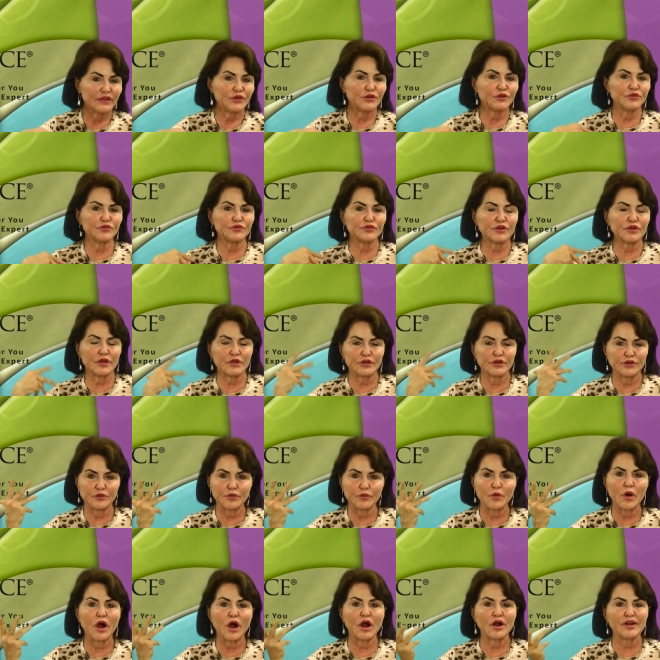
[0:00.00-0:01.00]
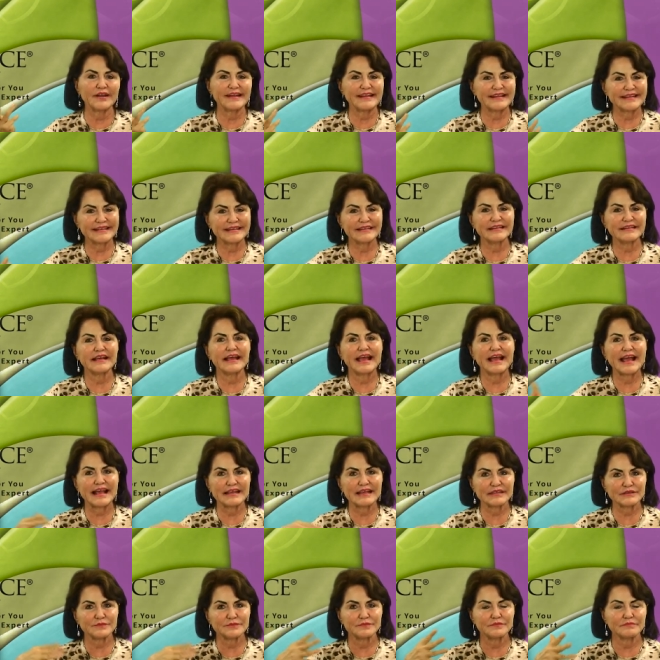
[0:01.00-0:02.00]
You you aren't in
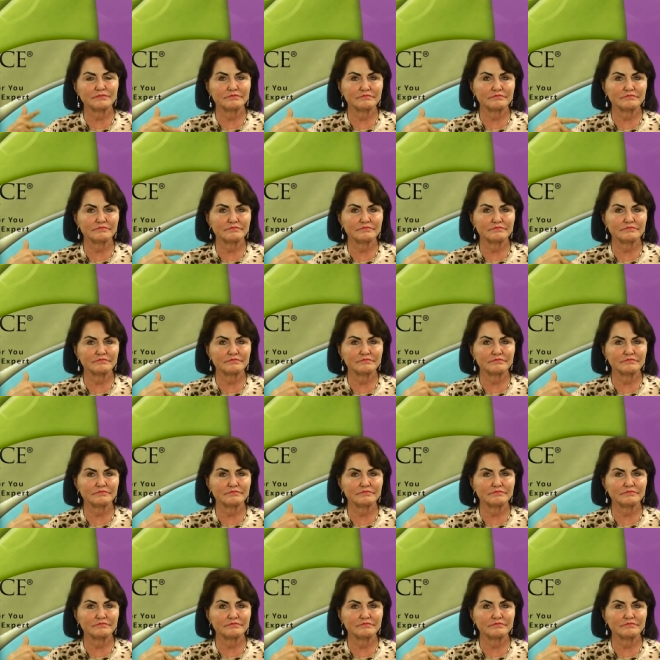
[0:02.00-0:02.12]
as